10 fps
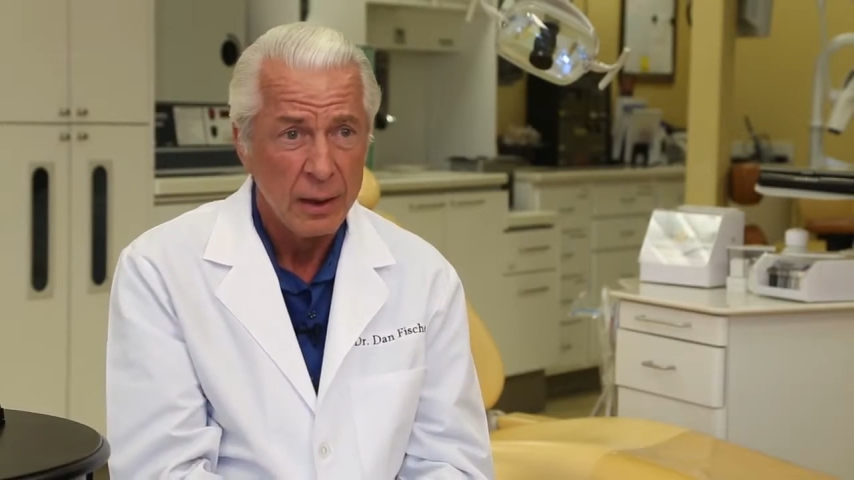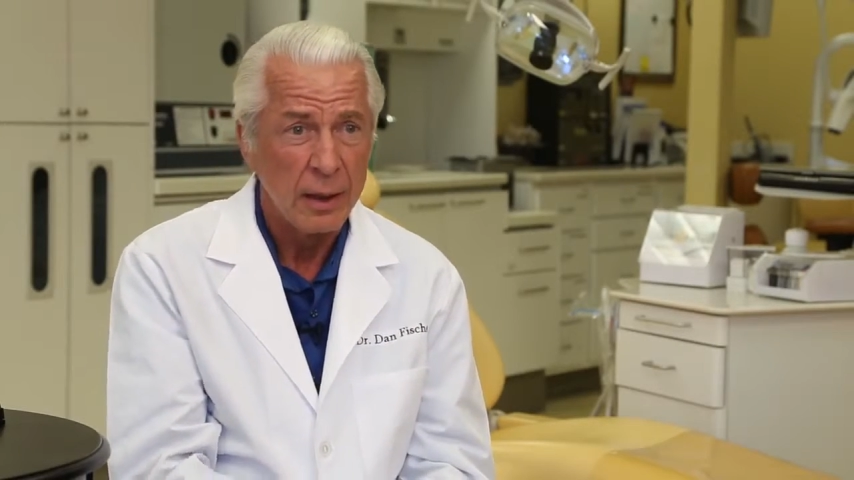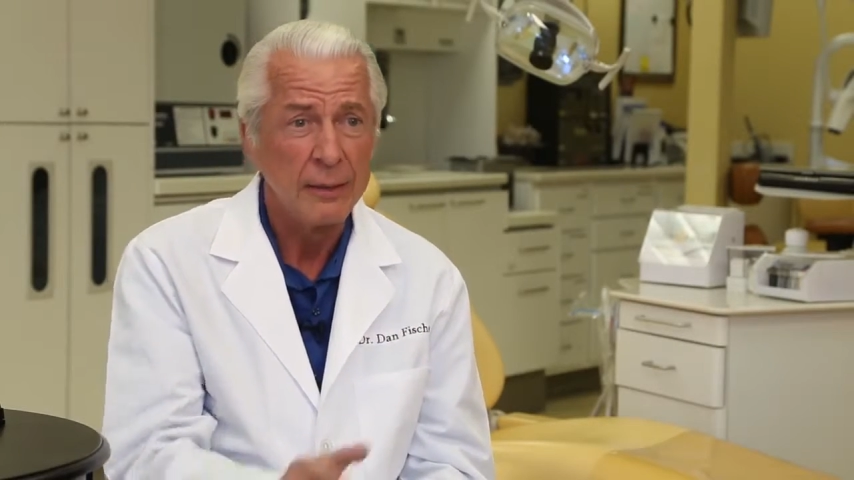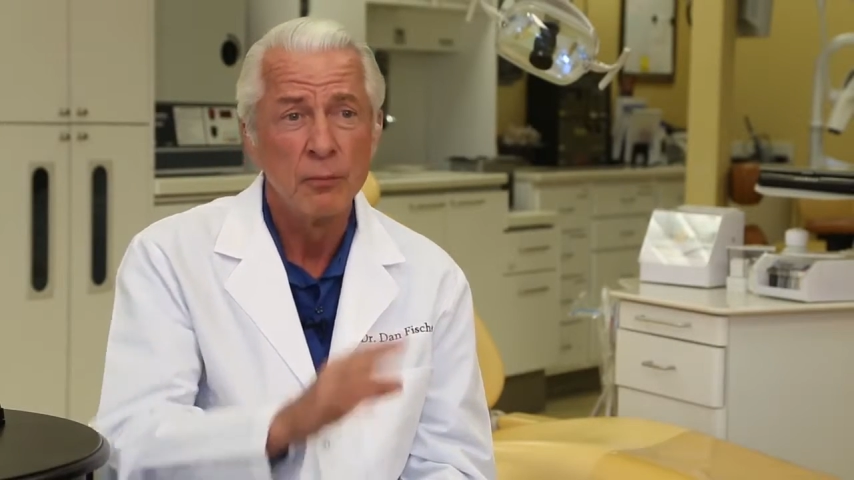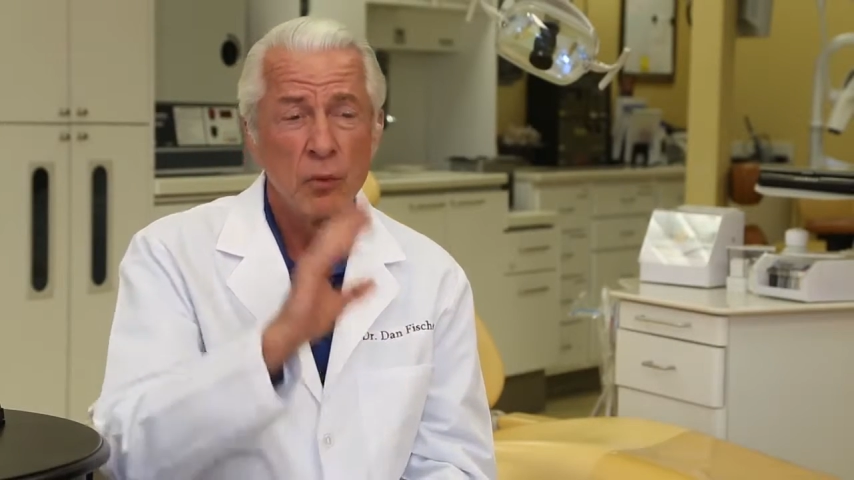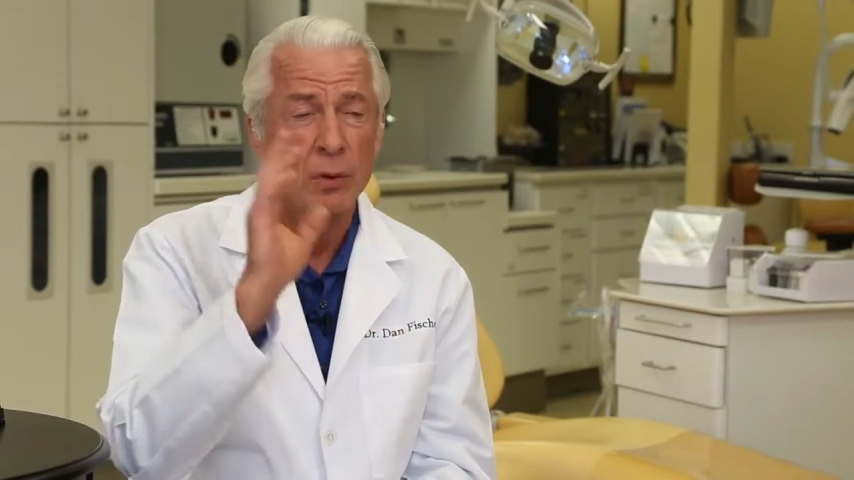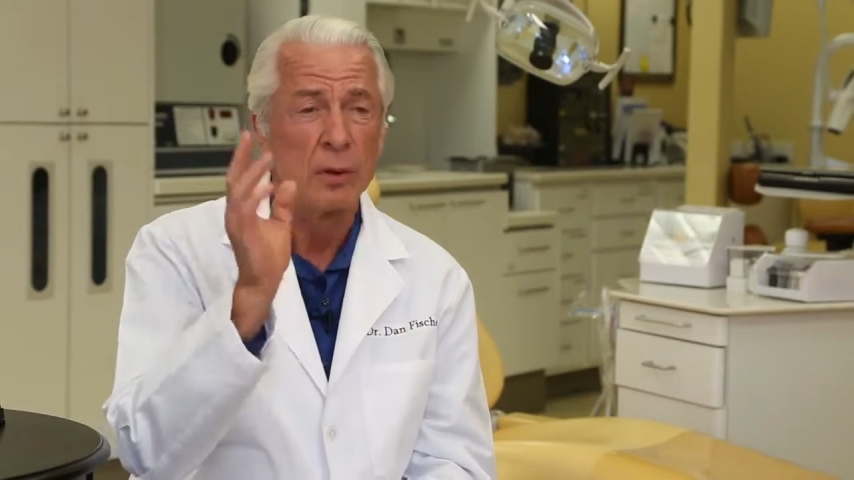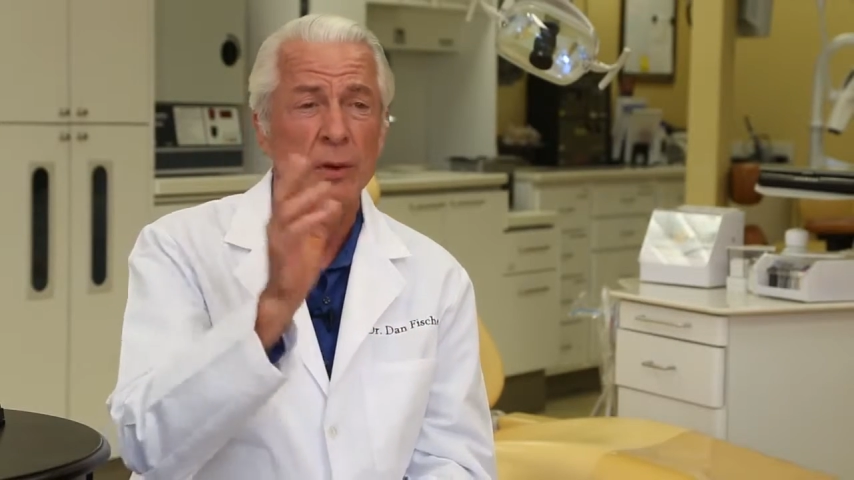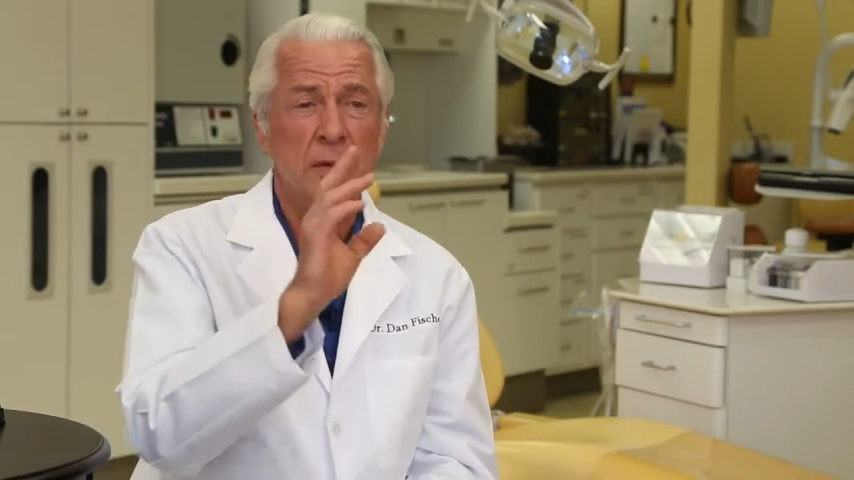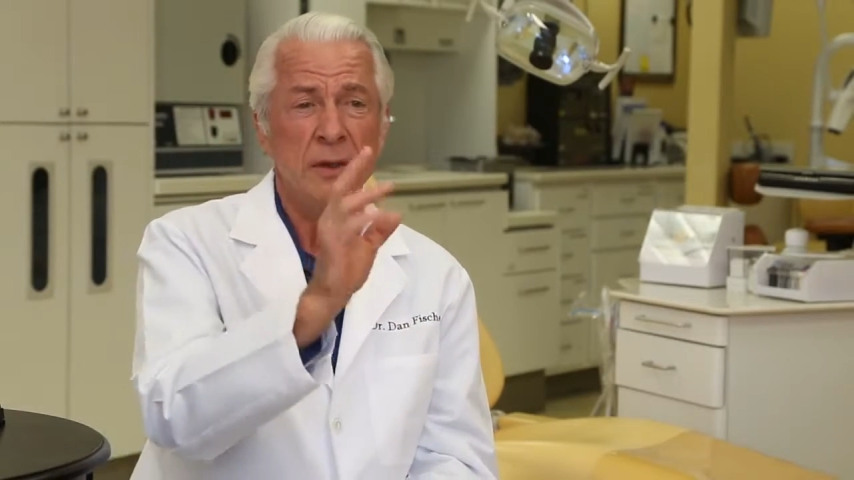I'm more
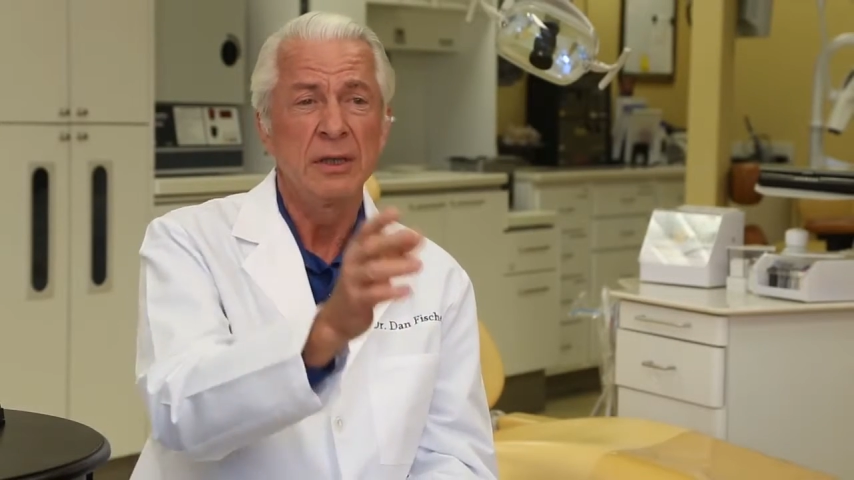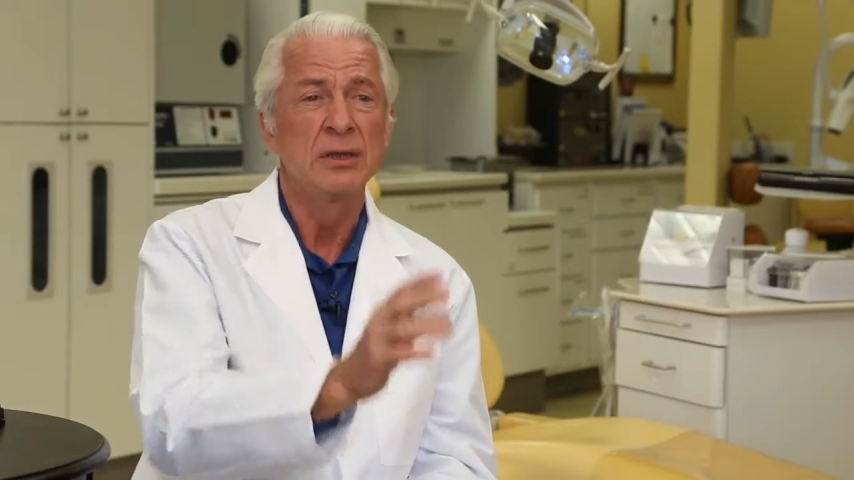along the